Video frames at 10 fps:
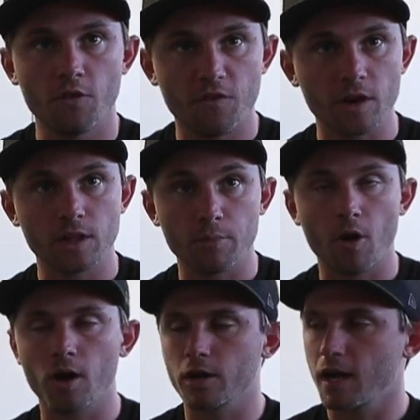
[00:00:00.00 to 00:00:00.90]
fairly
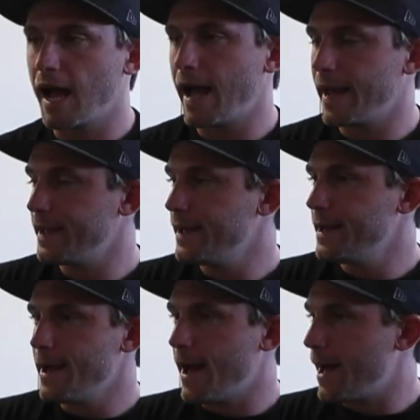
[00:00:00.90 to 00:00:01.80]
broader guy.
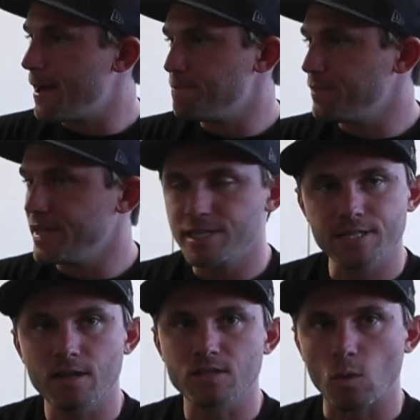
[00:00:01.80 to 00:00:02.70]
It
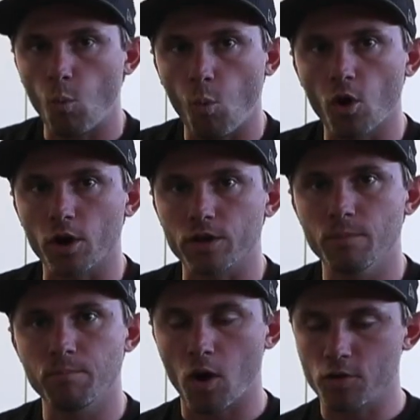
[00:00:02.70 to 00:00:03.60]
just doesn't work.
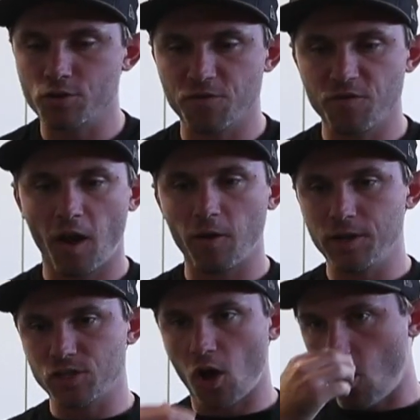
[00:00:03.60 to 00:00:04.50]
The bars are
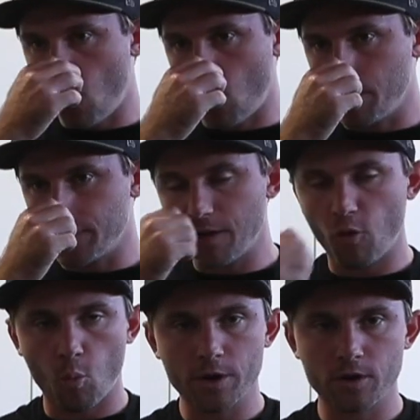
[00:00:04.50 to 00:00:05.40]
very tall, but they have
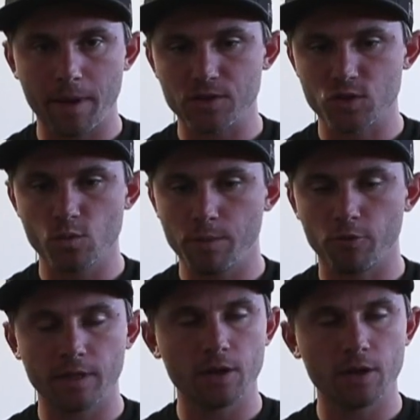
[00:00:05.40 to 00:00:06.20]
a weird amount of sweep where